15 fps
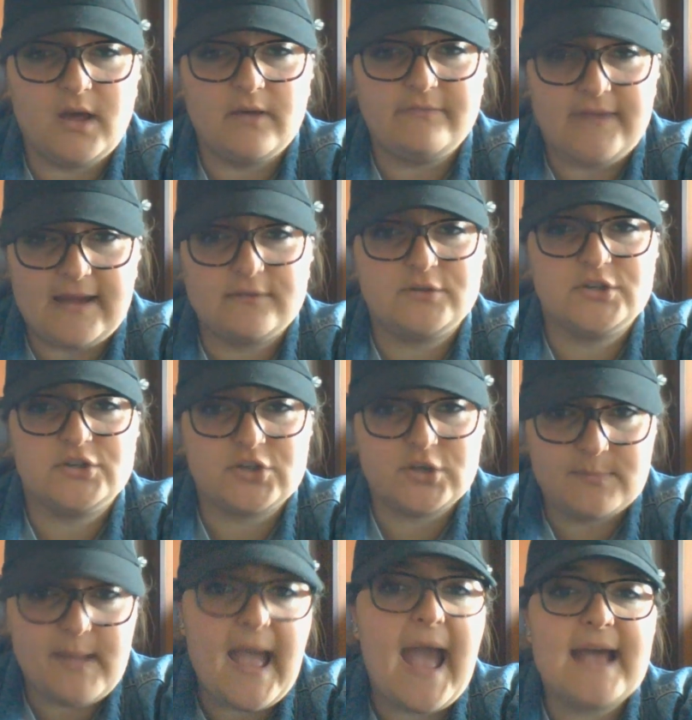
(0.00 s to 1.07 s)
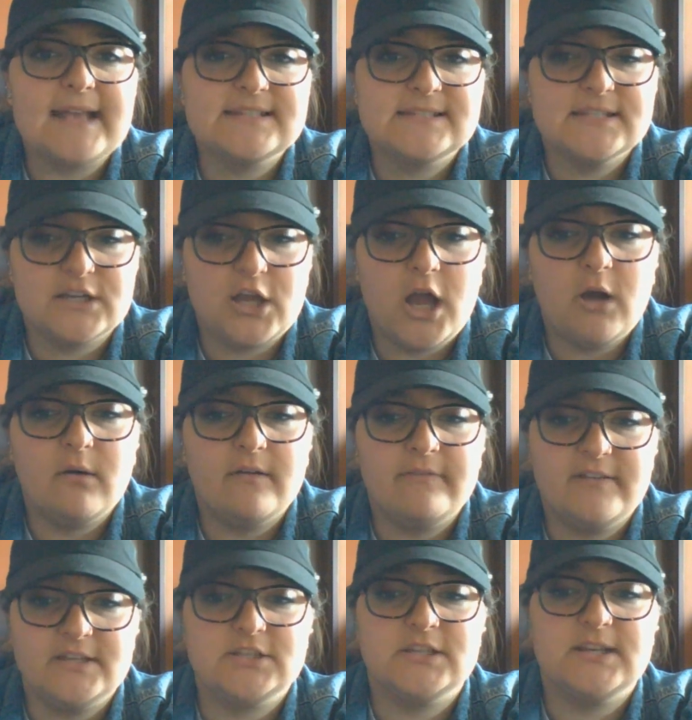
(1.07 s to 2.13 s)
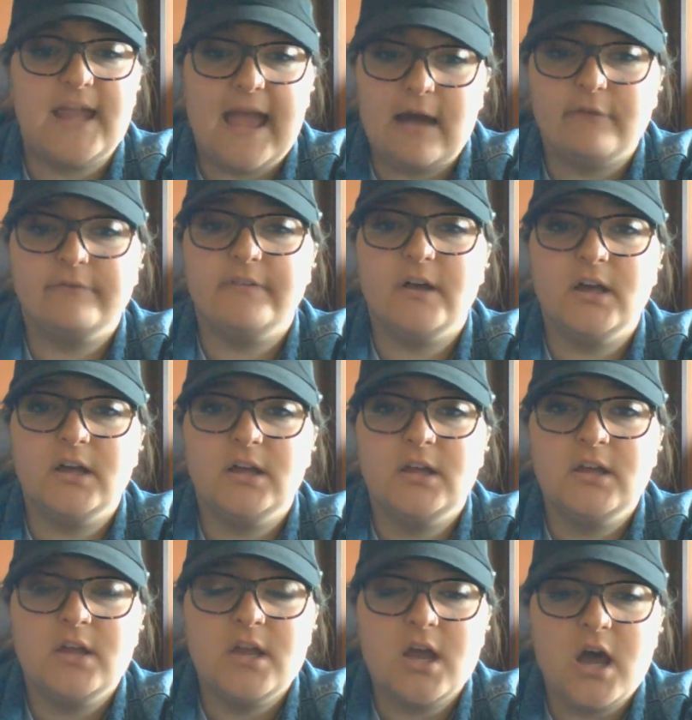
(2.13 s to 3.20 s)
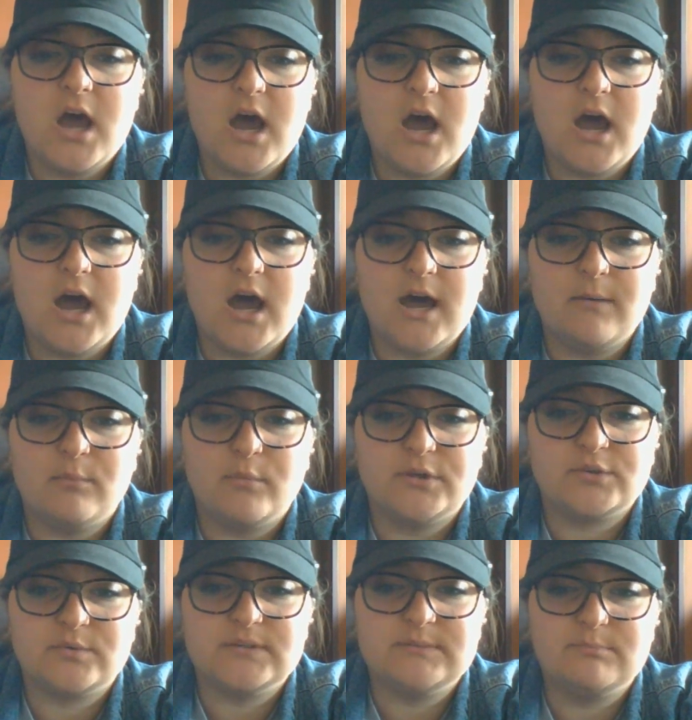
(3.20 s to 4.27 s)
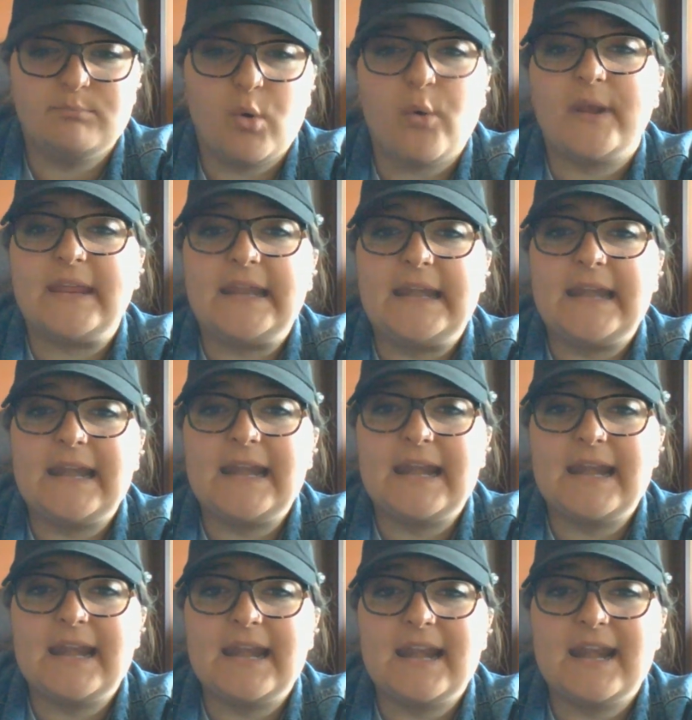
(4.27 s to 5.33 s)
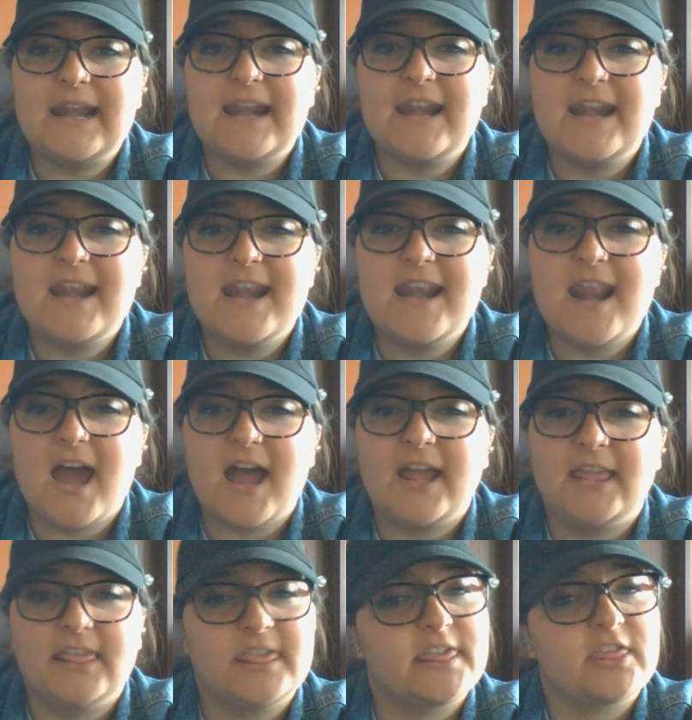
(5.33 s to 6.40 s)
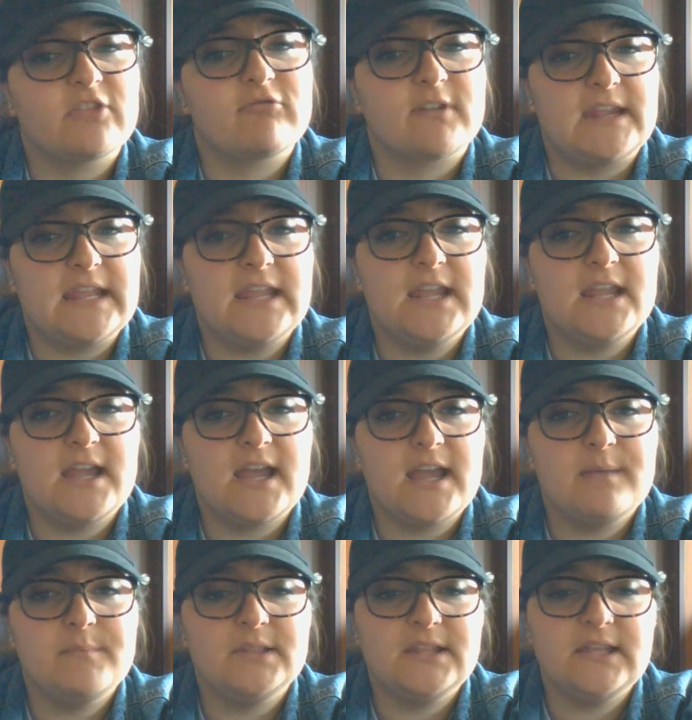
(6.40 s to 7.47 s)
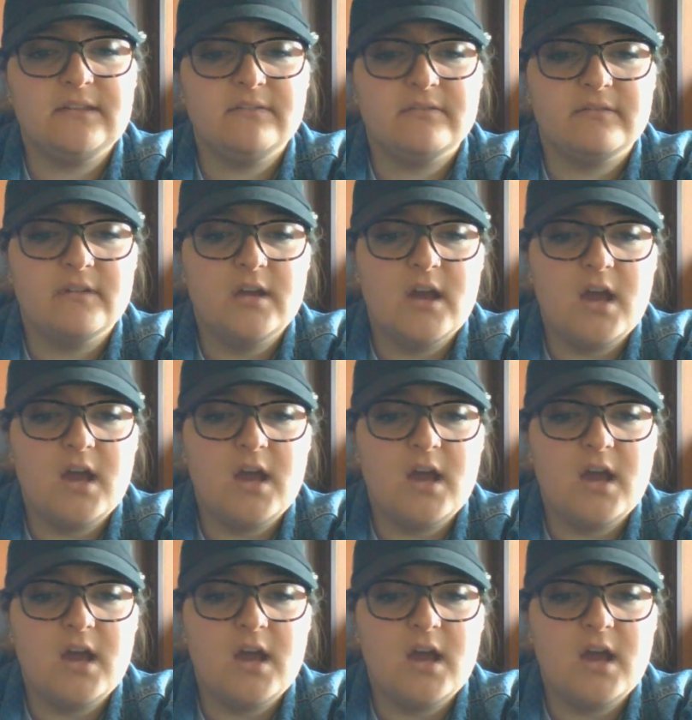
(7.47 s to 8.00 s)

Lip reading: found to surpass the coefficient alpha, which was 0.93, I believe.